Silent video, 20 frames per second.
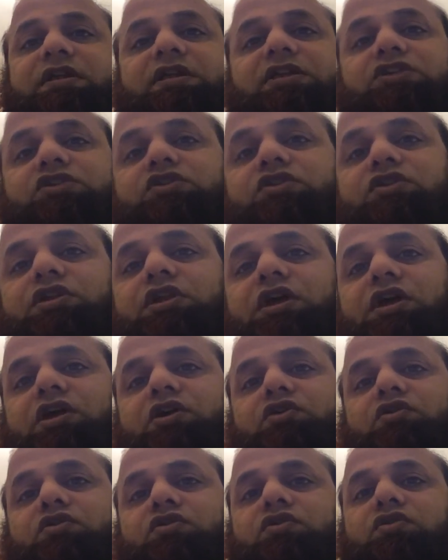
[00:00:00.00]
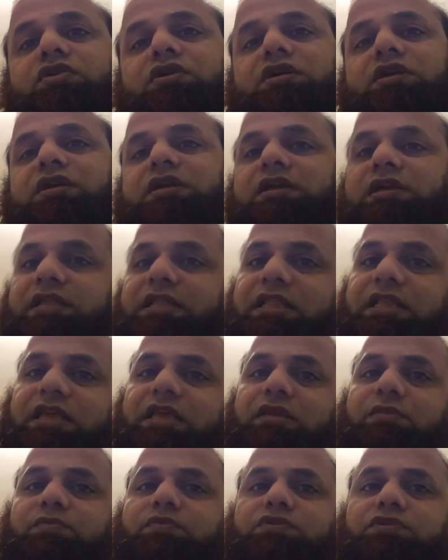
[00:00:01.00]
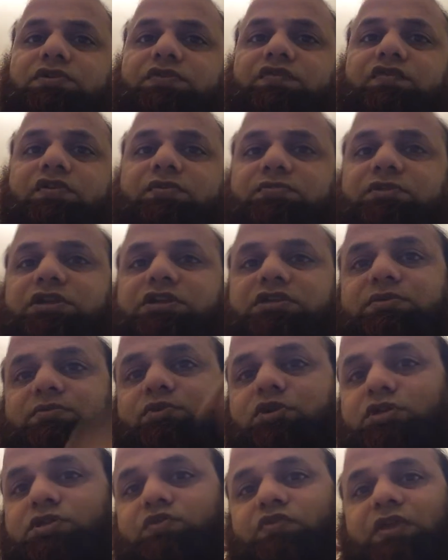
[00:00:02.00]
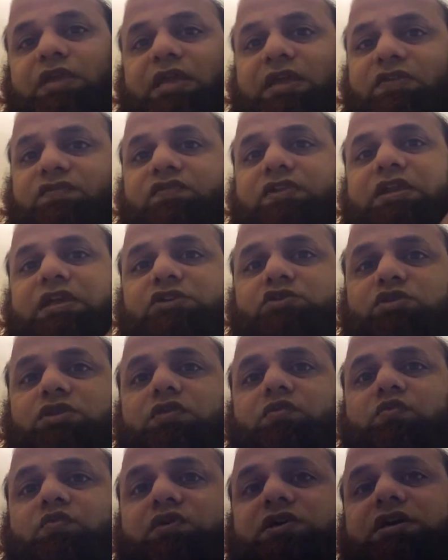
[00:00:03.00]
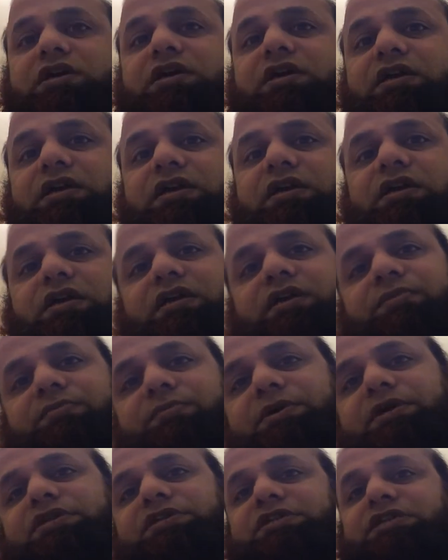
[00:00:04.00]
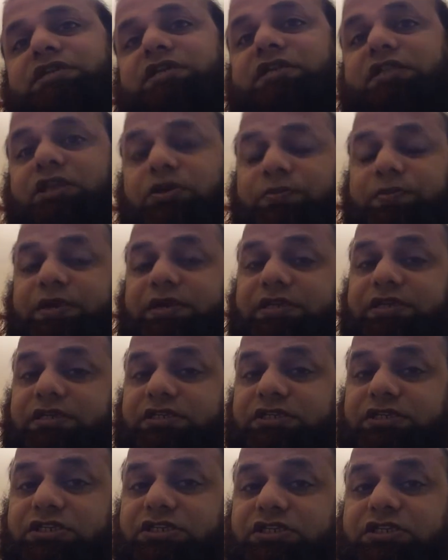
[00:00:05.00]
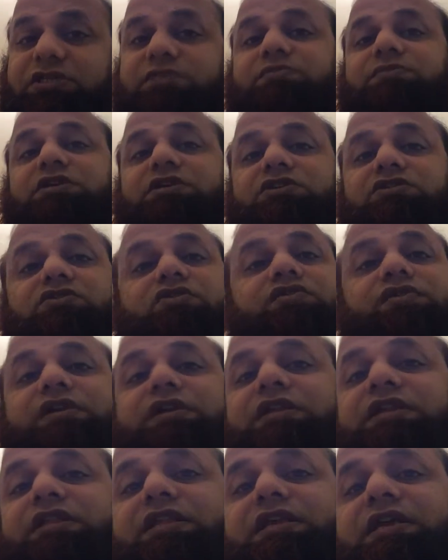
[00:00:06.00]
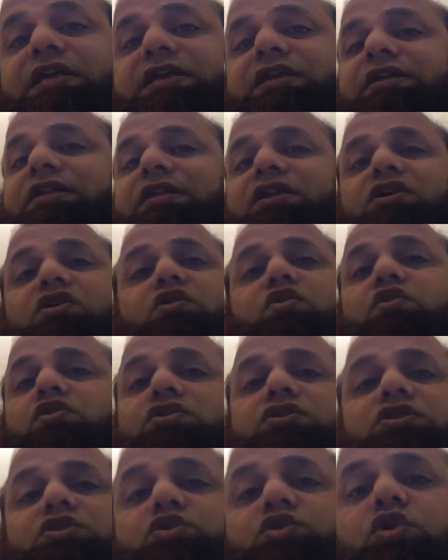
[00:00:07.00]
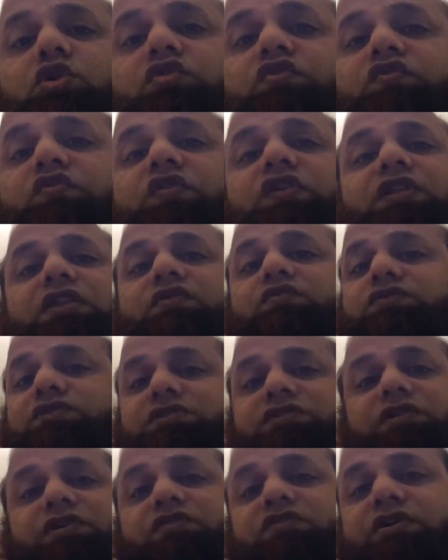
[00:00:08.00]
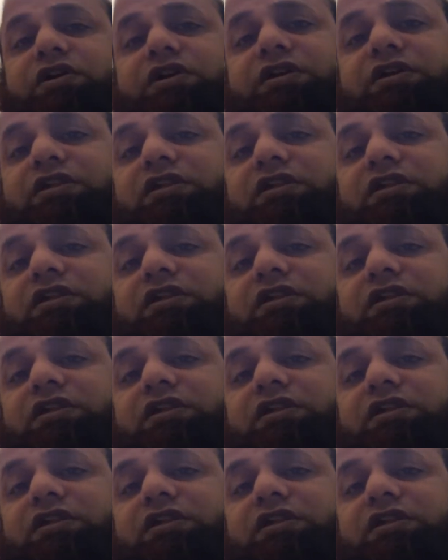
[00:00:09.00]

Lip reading: So now the input from the atmosphere will actually work, but the operating system is already there, all the software that was required